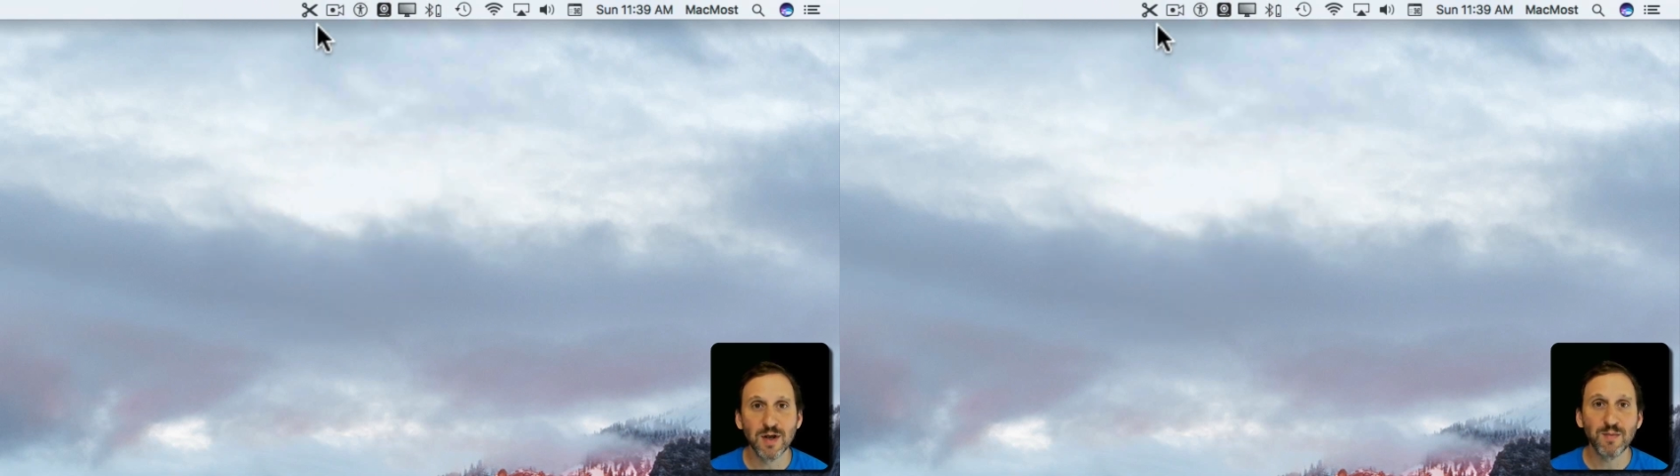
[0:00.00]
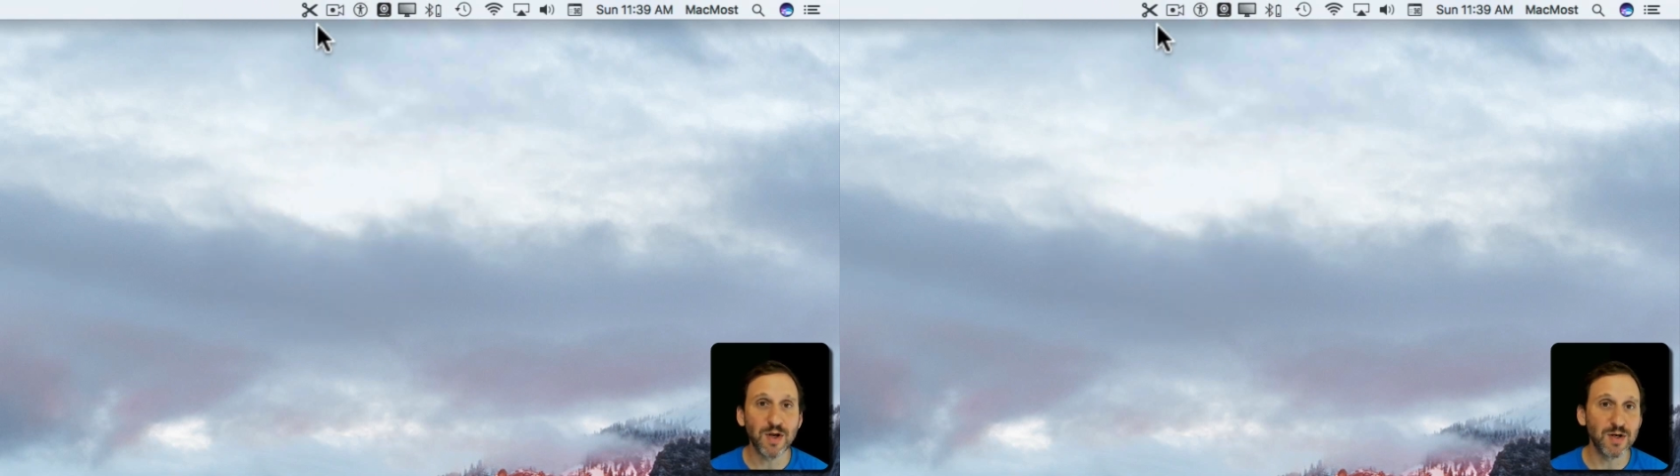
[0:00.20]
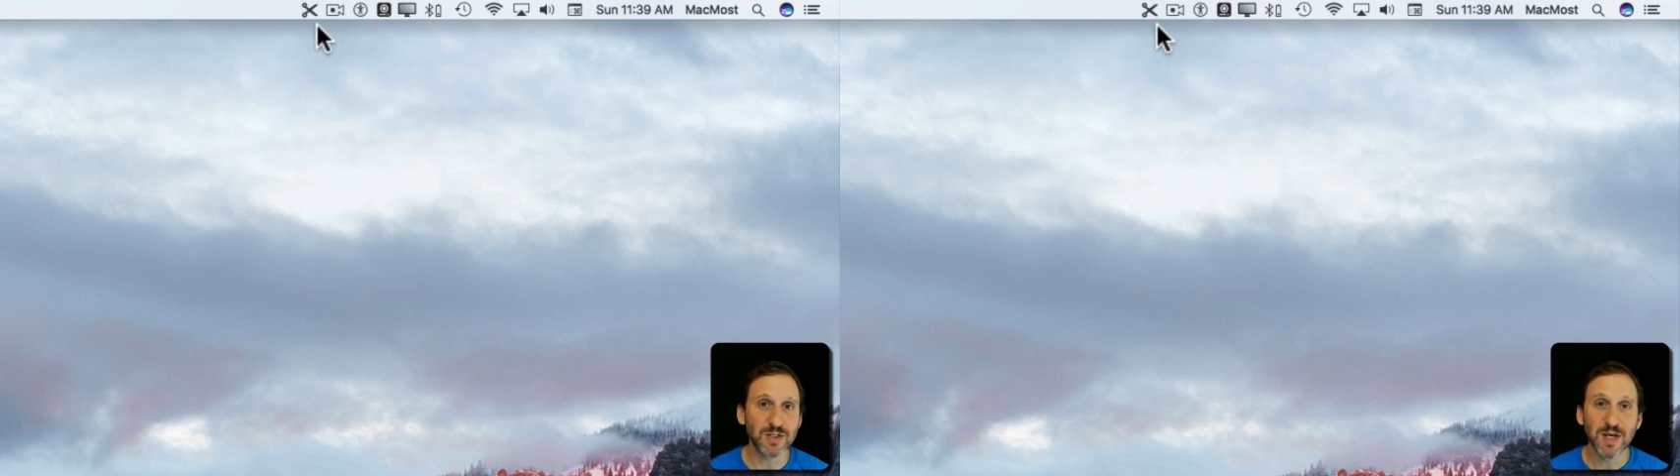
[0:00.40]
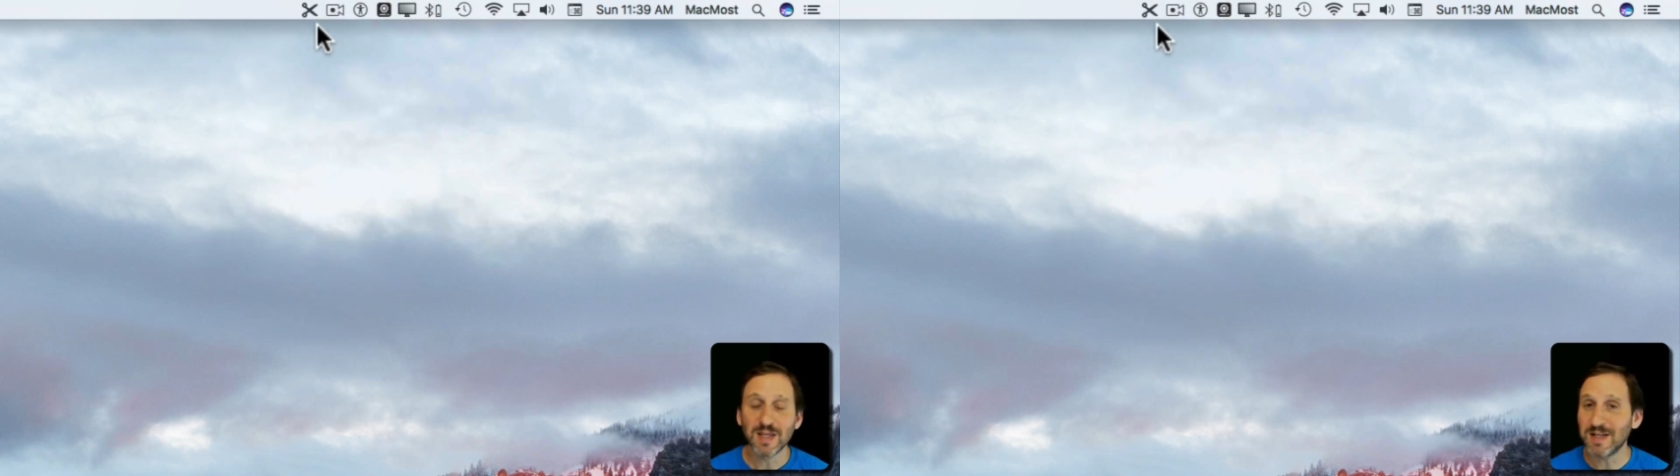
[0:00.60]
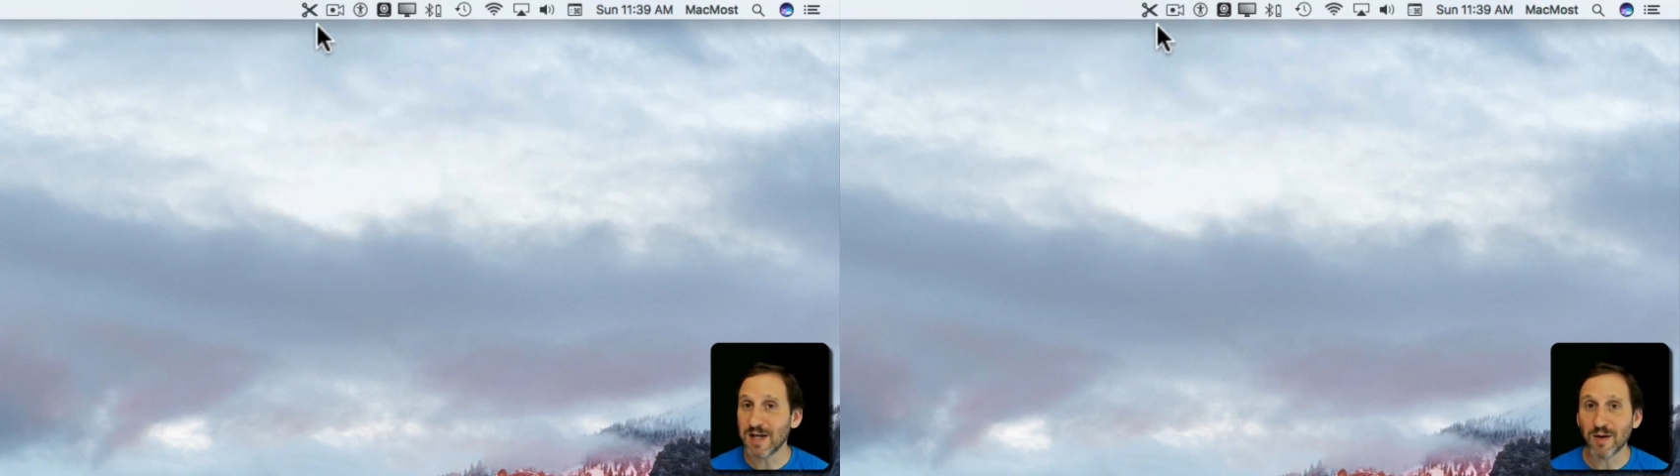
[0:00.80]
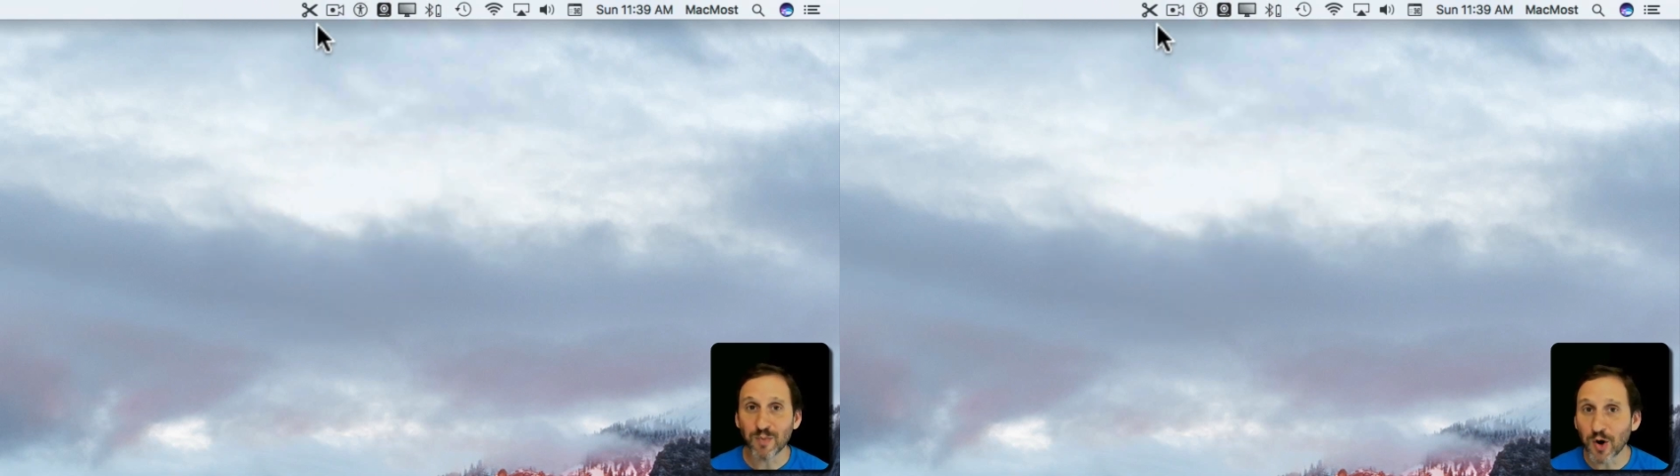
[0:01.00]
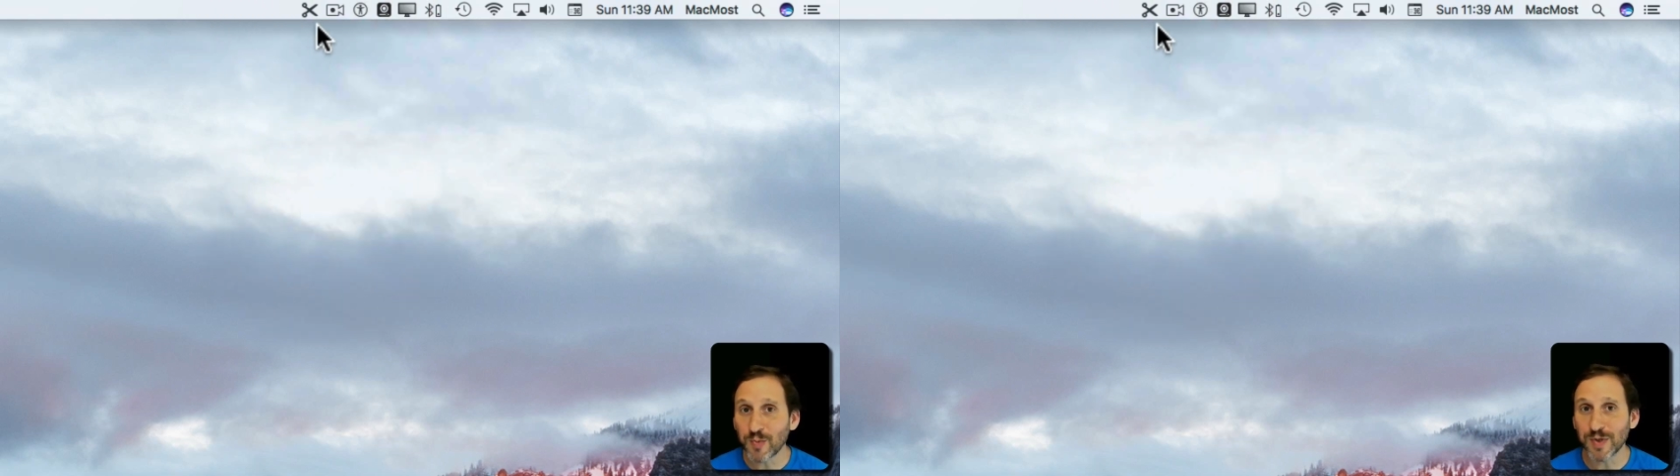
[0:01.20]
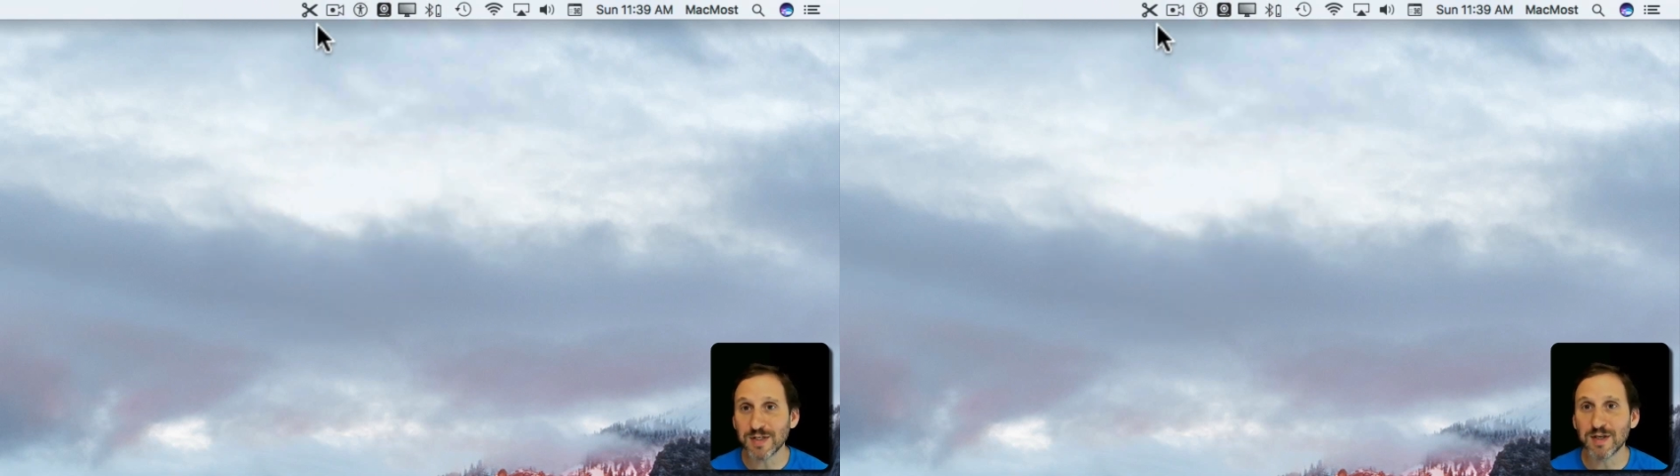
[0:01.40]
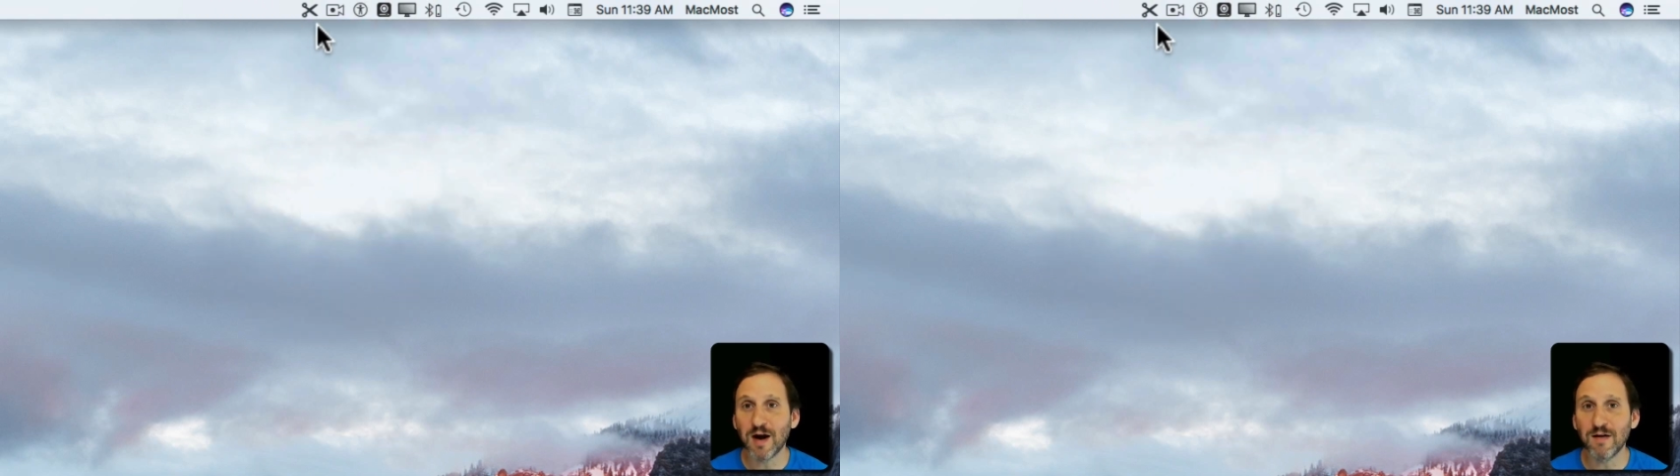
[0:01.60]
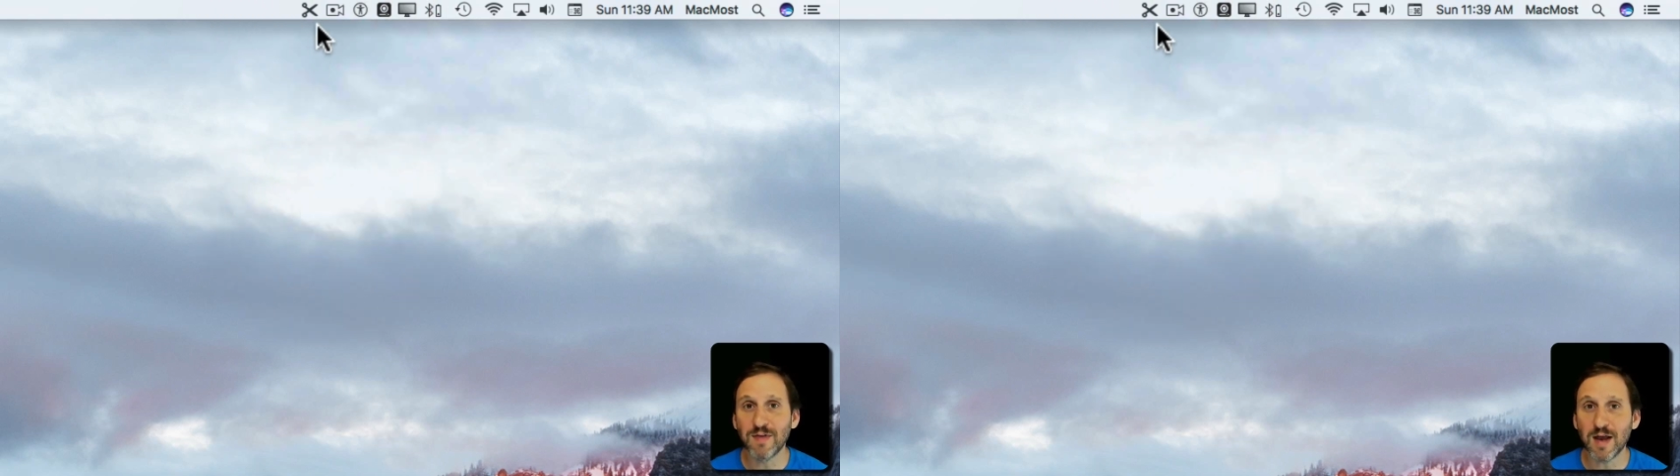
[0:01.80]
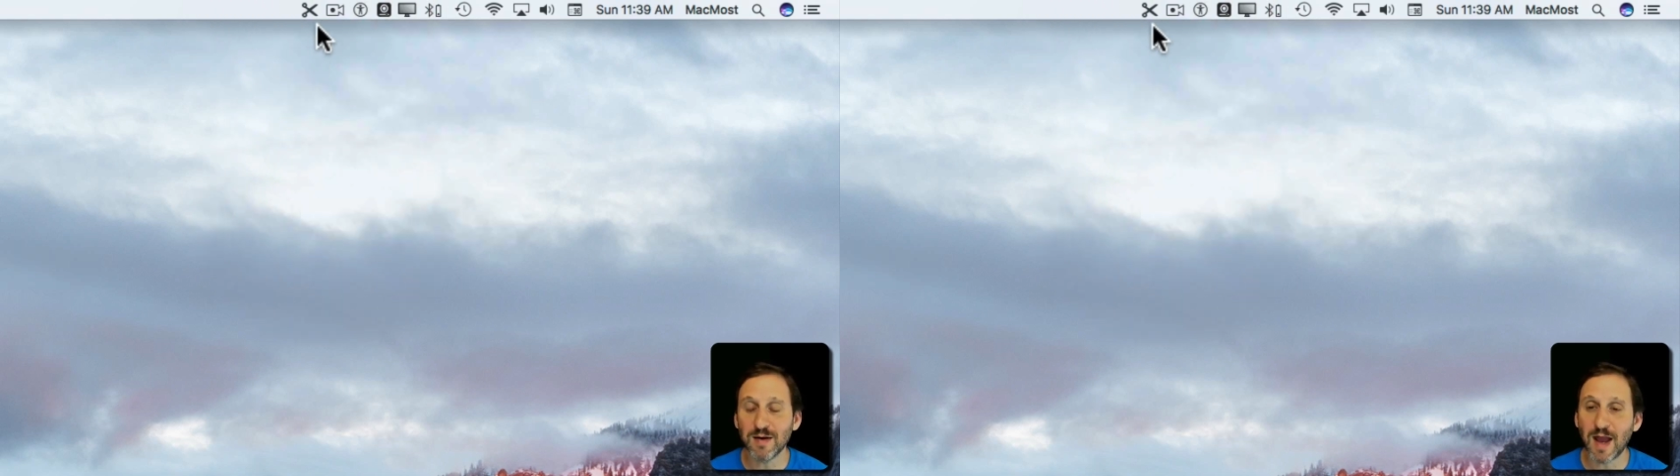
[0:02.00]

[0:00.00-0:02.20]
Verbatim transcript: because the entire purpose of that